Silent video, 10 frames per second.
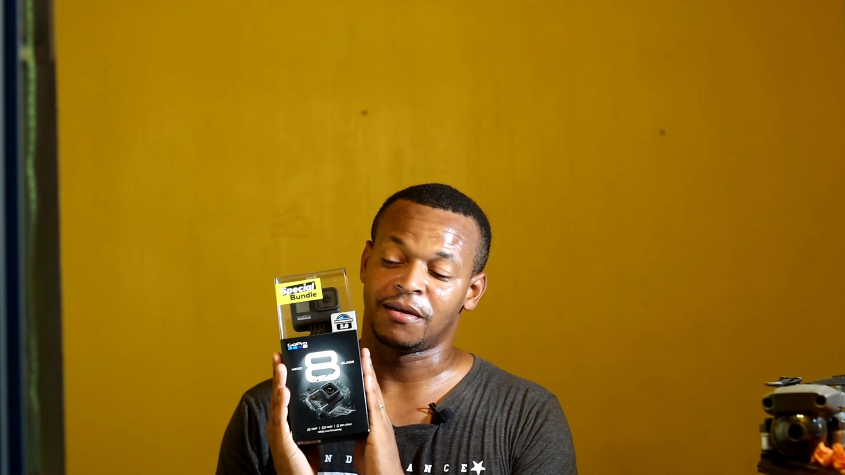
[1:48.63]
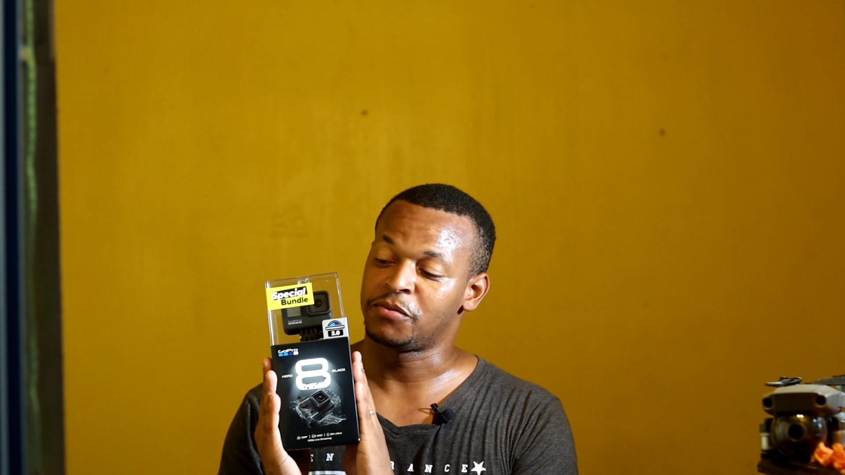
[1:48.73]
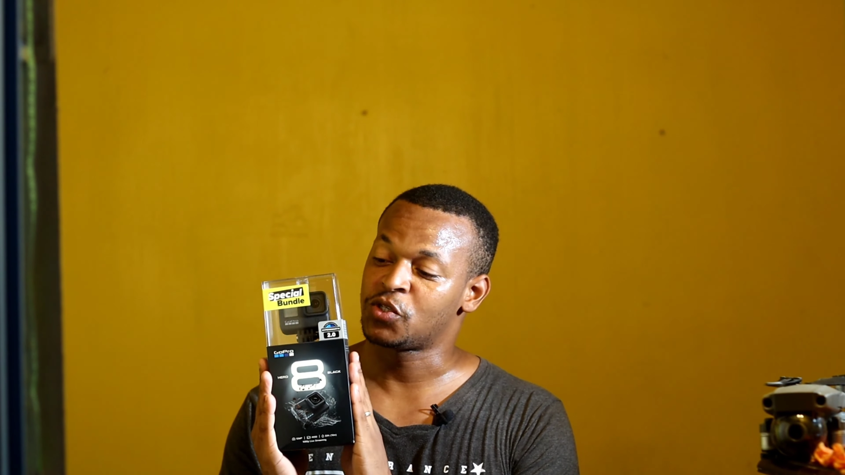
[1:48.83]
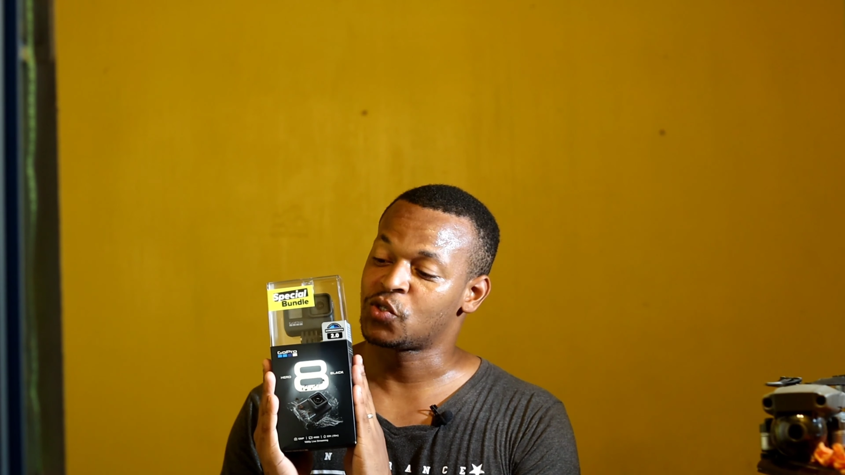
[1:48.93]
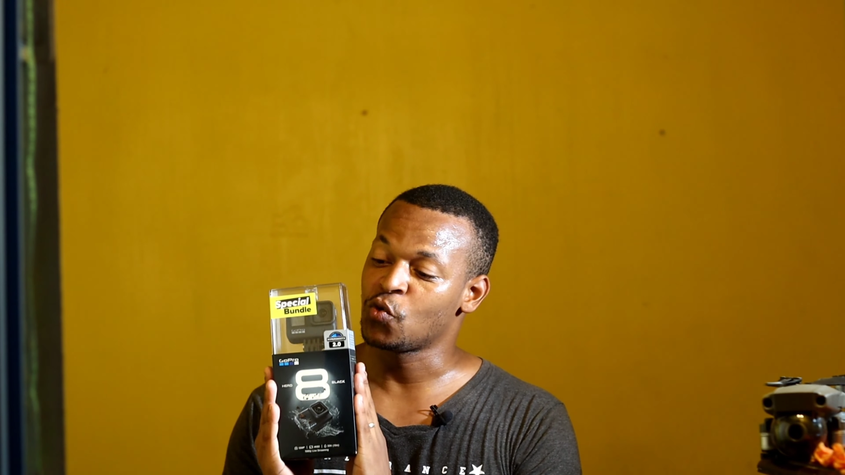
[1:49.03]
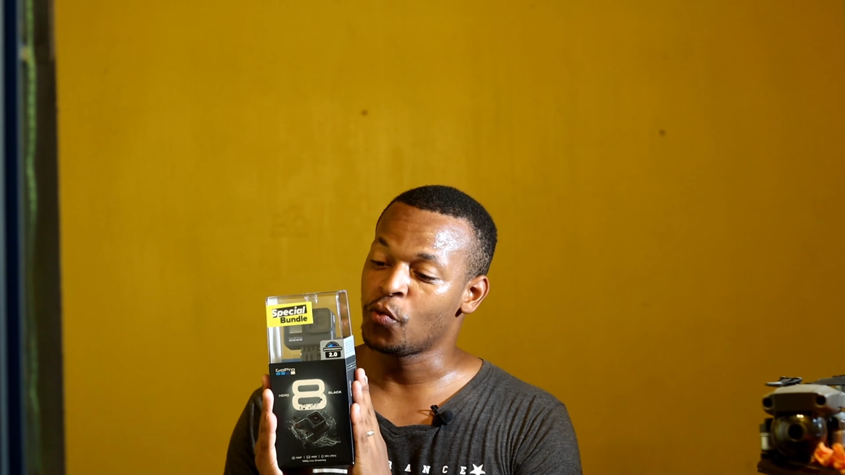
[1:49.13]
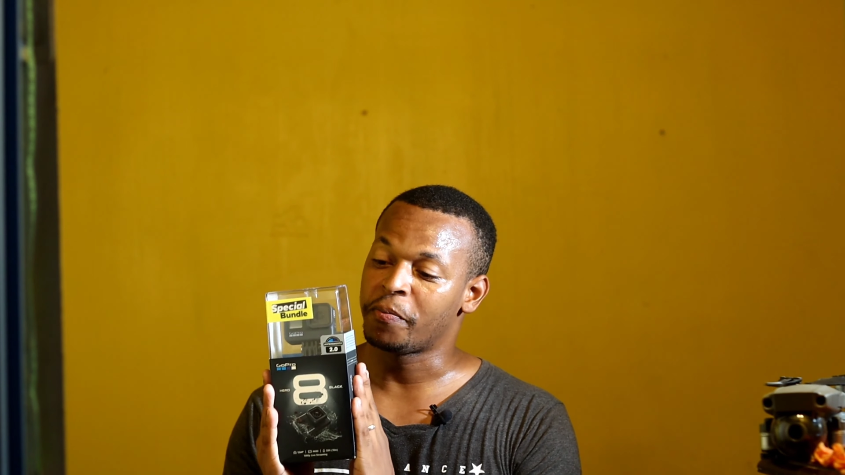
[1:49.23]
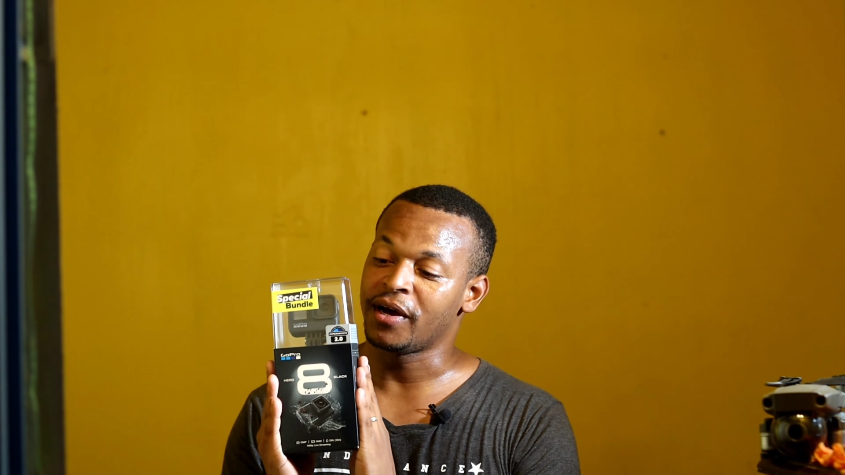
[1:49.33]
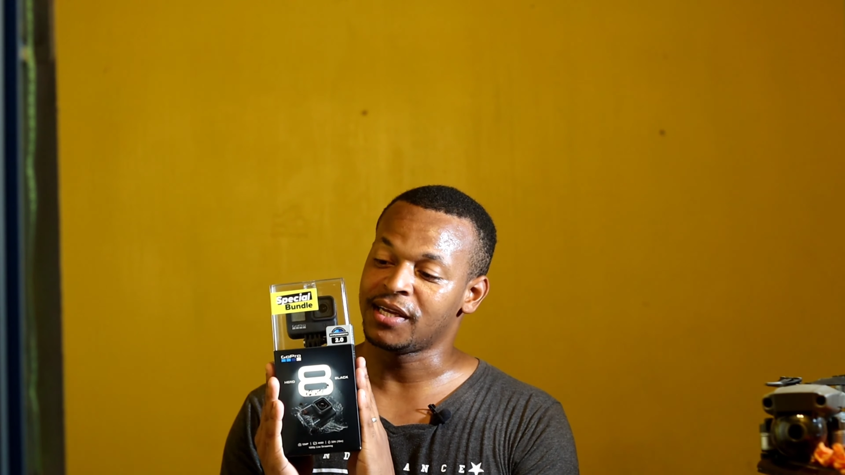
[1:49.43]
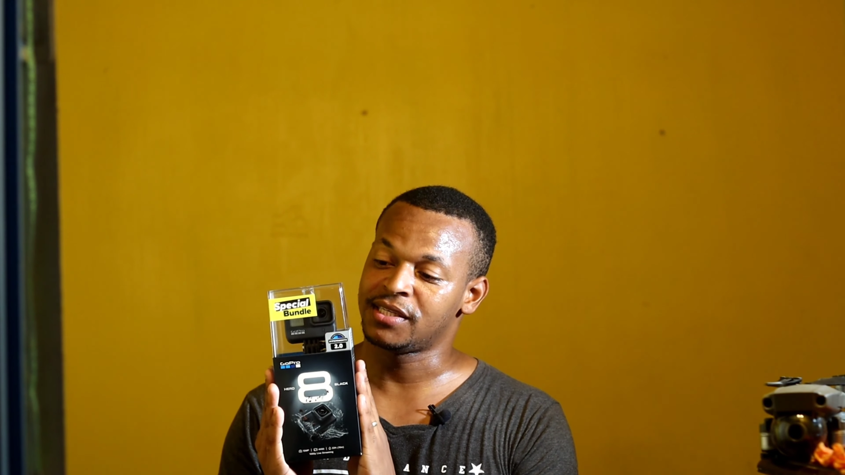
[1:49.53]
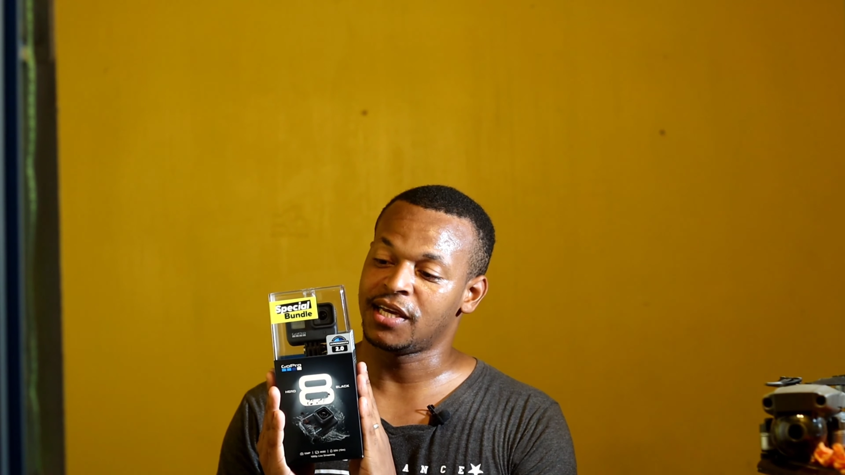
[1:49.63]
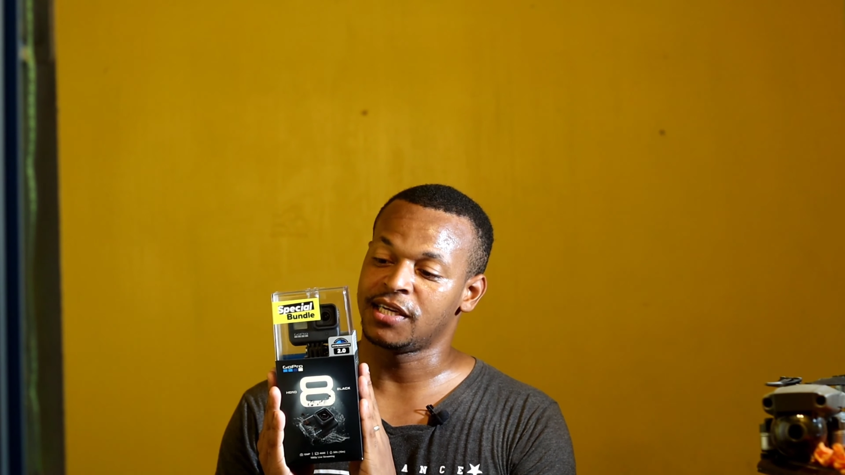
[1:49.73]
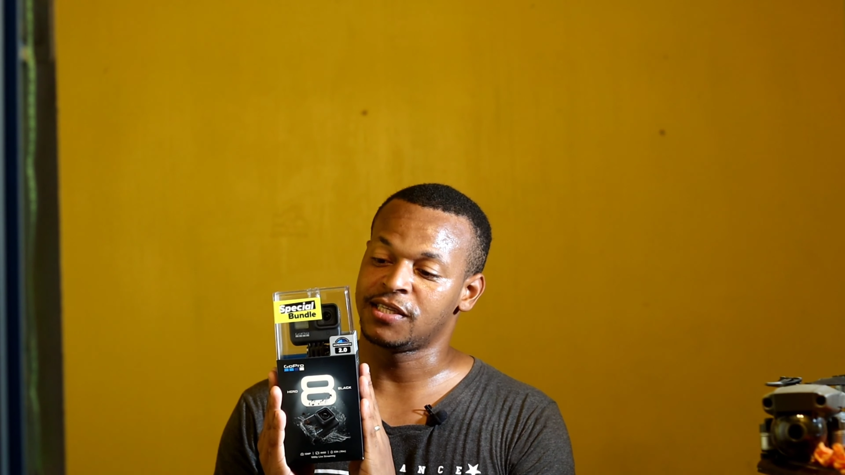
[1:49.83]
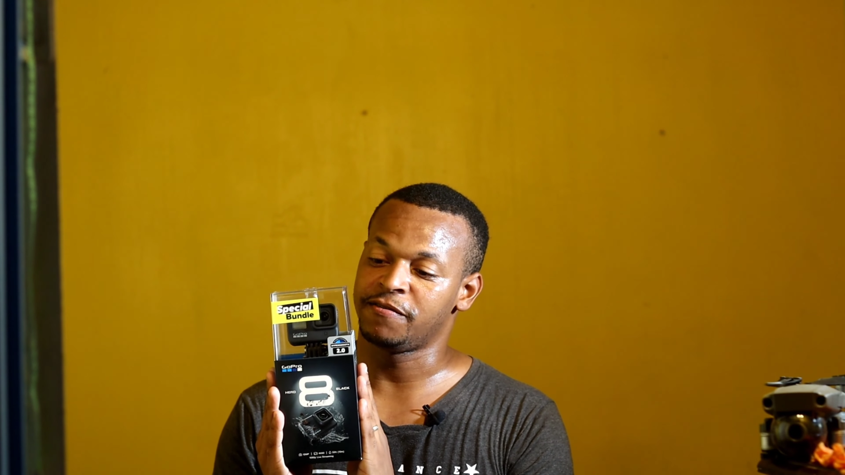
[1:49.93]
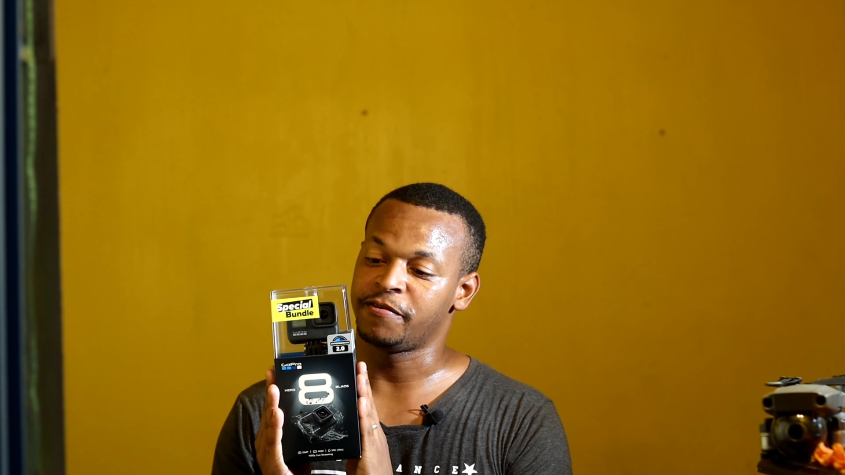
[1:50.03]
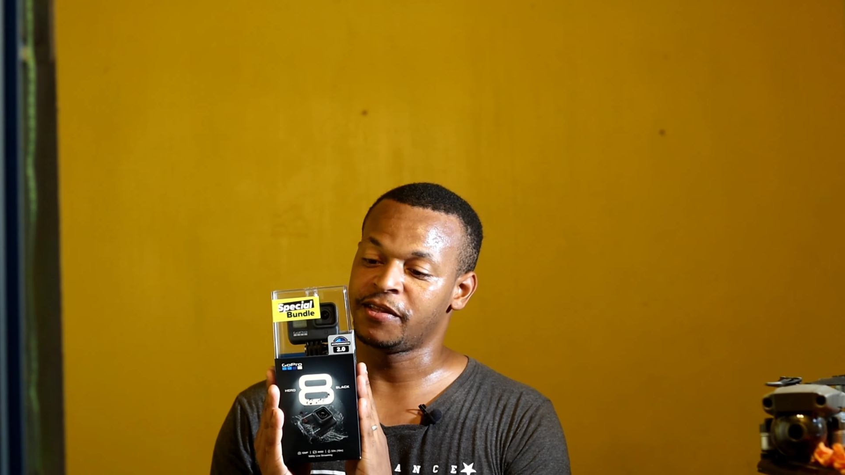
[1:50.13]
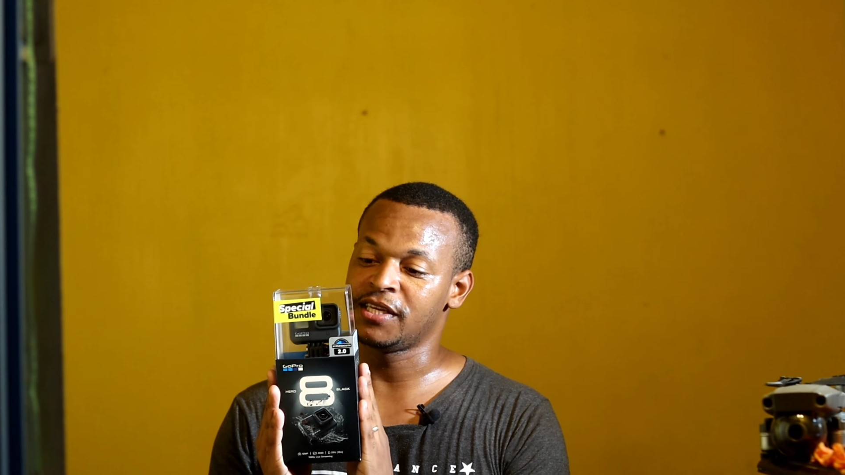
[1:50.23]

I'm super excited for